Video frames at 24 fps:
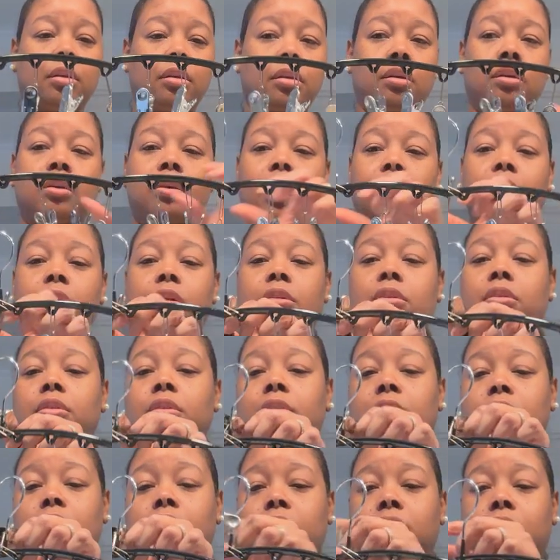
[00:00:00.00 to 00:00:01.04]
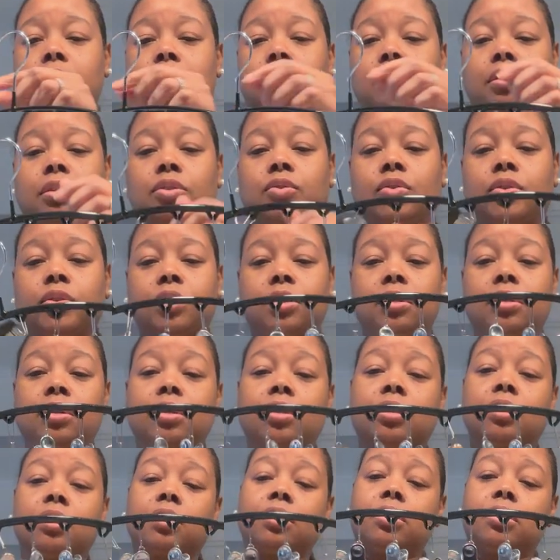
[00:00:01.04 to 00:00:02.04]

Okay, this is interesting.